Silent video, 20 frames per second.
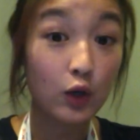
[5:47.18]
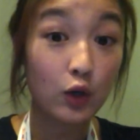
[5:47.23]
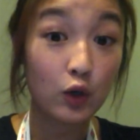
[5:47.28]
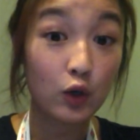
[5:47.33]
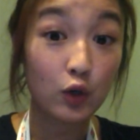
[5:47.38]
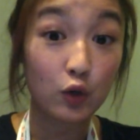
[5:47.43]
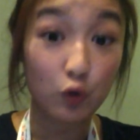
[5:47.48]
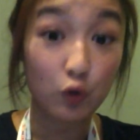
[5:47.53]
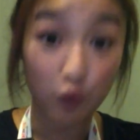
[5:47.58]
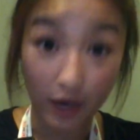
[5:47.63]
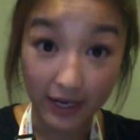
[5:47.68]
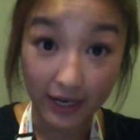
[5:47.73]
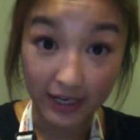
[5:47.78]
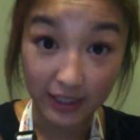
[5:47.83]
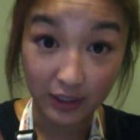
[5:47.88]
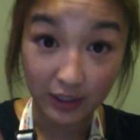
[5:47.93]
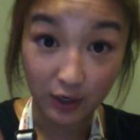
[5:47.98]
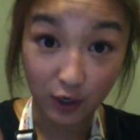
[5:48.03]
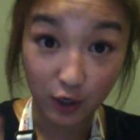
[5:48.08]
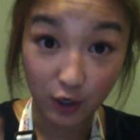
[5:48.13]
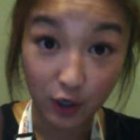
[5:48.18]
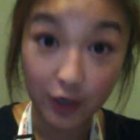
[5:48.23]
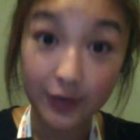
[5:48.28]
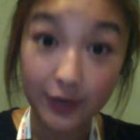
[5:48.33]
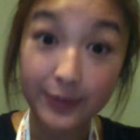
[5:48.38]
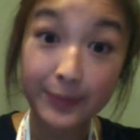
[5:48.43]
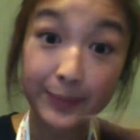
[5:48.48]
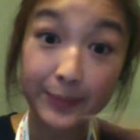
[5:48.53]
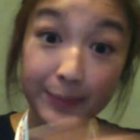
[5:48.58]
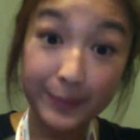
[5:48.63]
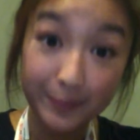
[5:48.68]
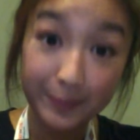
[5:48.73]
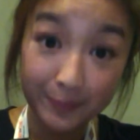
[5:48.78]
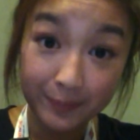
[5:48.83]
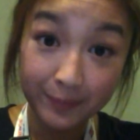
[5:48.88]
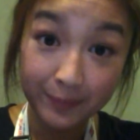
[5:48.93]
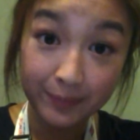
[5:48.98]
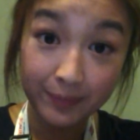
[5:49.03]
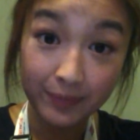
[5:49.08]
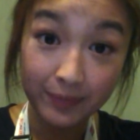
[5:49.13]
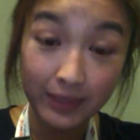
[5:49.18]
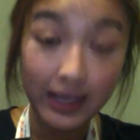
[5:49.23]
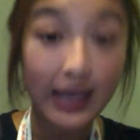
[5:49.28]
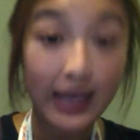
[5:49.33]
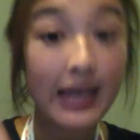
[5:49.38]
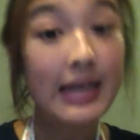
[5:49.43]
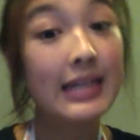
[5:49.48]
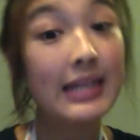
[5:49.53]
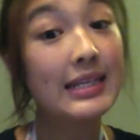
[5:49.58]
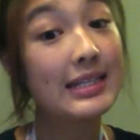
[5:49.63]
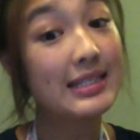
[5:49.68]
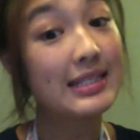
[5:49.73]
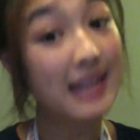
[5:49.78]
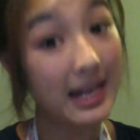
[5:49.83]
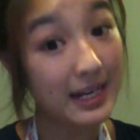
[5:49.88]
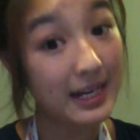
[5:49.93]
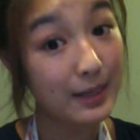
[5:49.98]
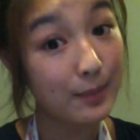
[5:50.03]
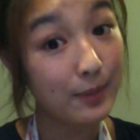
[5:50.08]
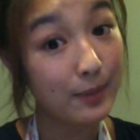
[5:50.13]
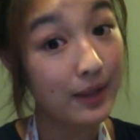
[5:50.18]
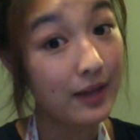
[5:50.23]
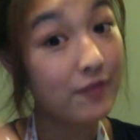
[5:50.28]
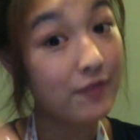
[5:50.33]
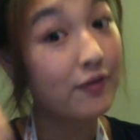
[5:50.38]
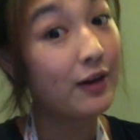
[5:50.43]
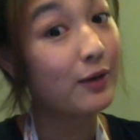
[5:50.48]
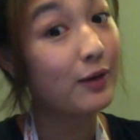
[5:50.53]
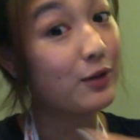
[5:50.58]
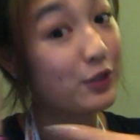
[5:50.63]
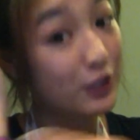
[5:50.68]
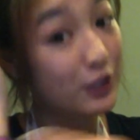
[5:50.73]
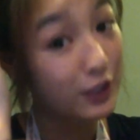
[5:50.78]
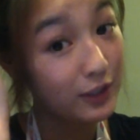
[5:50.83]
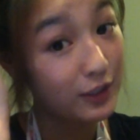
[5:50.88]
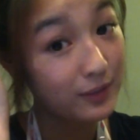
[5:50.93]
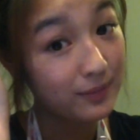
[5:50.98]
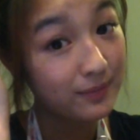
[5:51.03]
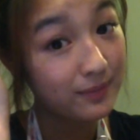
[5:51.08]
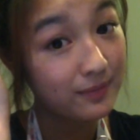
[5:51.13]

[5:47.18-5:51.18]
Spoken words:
credit card, dining plan voucher,